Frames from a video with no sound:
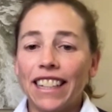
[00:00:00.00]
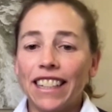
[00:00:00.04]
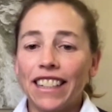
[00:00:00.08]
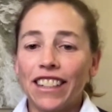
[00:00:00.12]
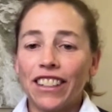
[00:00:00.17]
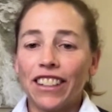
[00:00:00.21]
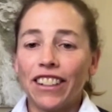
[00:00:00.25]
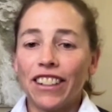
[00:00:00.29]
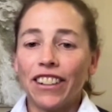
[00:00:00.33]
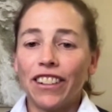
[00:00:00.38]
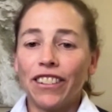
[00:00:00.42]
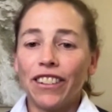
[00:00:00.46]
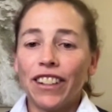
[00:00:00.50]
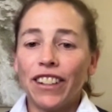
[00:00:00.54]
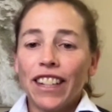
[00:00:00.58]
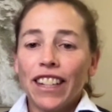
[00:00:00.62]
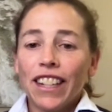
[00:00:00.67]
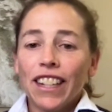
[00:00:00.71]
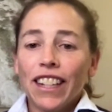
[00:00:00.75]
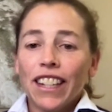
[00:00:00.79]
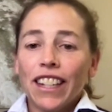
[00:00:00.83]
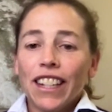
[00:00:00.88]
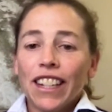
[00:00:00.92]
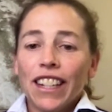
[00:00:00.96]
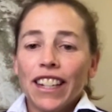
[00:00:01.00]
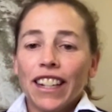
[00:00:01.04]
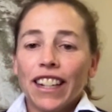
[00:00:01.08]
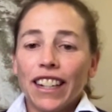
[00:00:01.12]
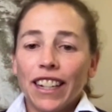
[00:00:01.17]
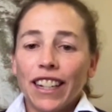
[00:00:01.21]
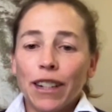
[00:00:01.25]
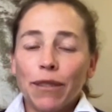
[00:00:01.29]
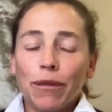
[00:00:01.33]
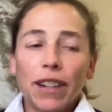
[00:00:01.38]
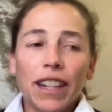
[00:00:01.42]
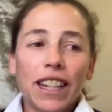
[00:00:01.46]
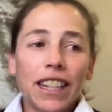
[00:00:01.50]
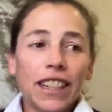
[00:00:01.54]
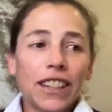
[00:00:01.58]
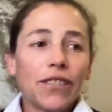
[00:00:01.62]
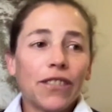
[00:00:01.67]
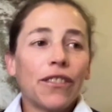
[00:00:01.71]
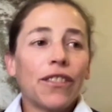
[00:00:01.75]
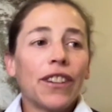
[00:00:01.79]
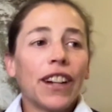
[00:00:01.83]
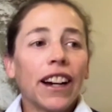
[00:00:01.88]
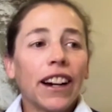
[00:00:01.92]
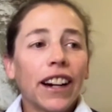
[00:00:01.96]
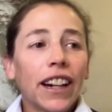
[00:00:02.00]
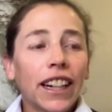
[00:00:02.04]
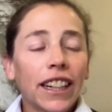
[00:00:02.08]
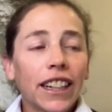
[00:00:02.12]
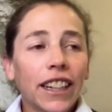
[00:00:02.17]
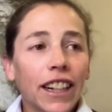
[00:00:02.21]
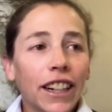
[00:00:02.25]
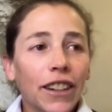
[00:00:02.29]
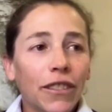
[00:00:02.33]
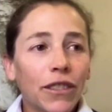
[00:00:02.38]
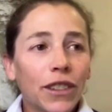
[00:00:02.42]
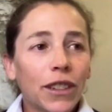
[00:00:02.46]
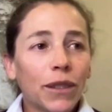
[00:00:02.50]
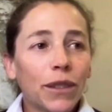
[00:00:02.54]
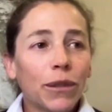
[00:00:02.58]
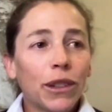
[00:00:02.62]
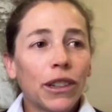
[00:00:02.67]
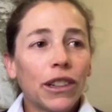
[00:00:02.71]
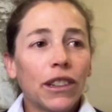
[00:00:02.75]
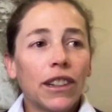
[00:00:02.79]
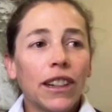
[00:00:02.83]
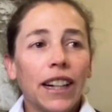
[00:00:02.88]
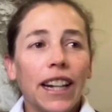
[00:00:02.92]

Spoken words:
And so it's very uncomfortable.